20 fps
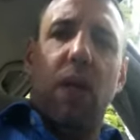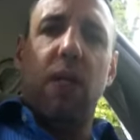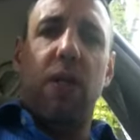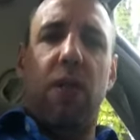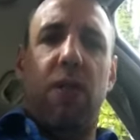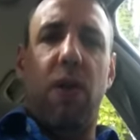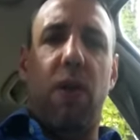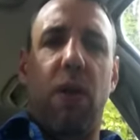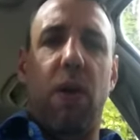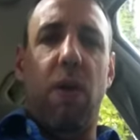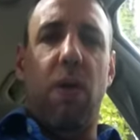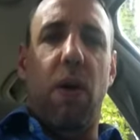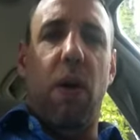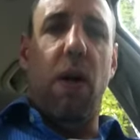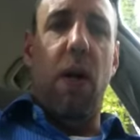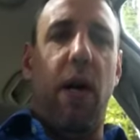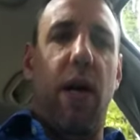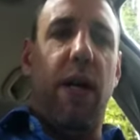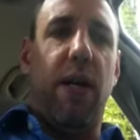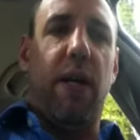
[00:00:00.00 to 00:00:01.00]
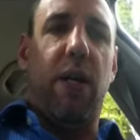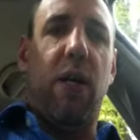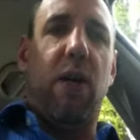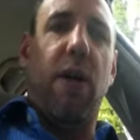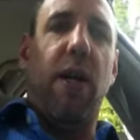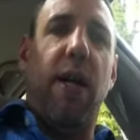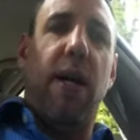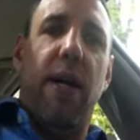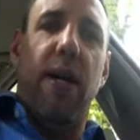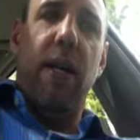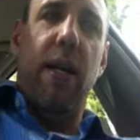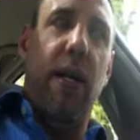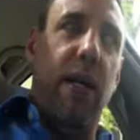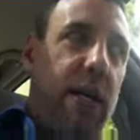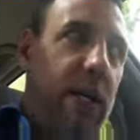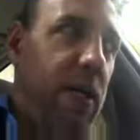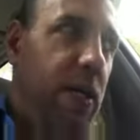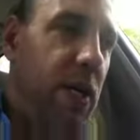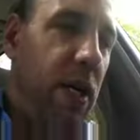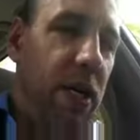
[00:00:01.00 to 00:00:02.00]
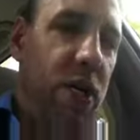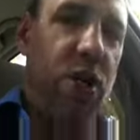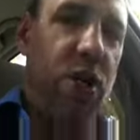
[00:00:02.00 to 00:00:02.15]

So uh, I'm going to go ahead and uh,